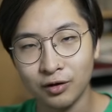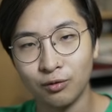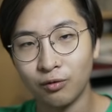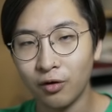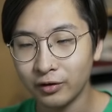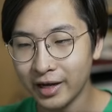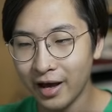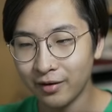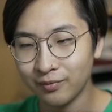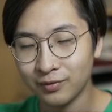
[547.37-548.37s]
you roll
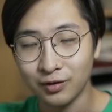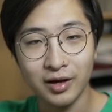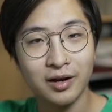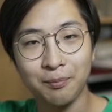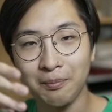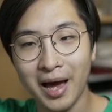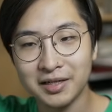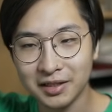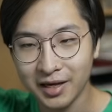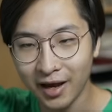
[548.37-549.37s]
down, you hit a
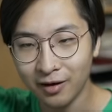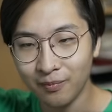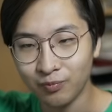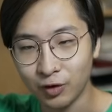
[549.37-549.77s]
magic Kayle,